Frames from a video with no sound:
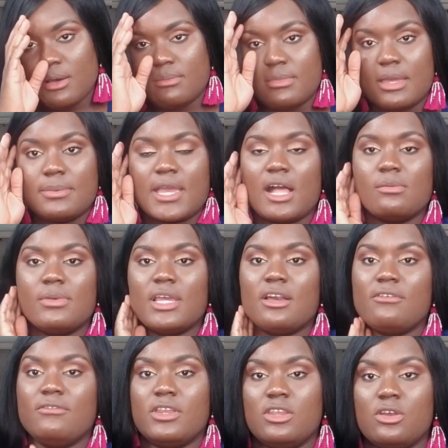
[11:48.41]
Maybe I'll make
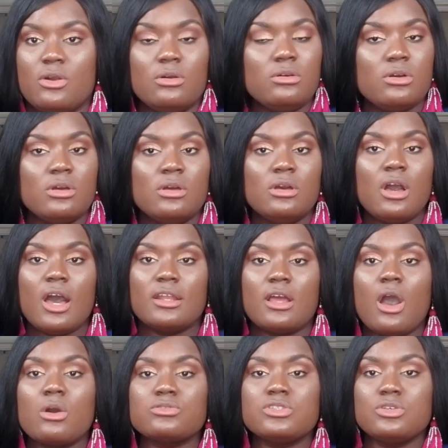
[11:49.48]
a video on
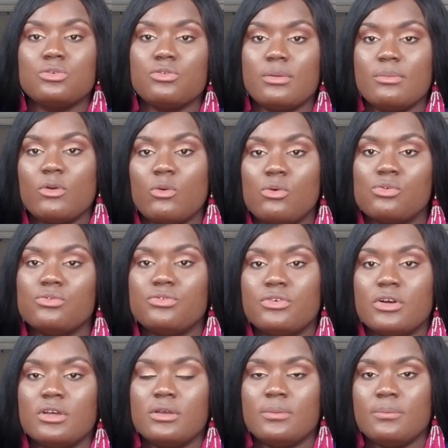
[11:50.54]
how to remove
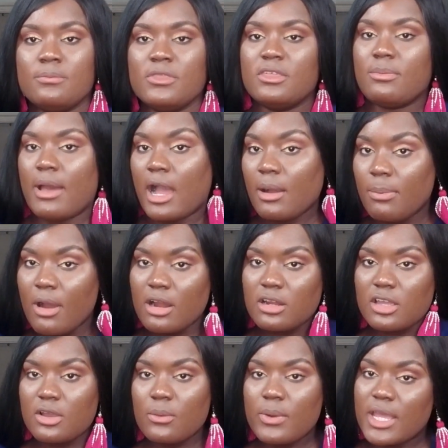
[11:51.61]
the back part
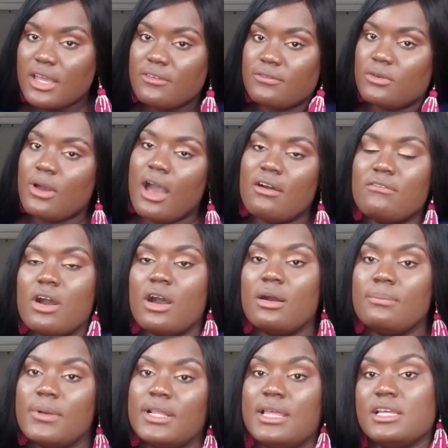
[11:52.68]
of your wig if you have a
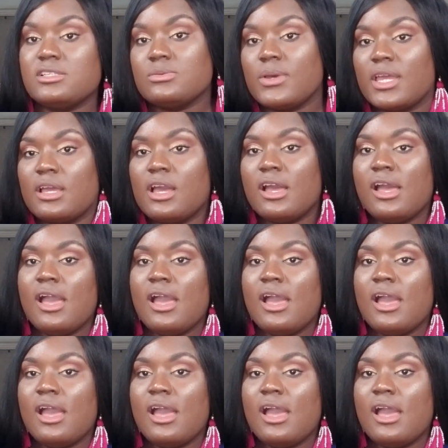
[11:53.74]
lace wig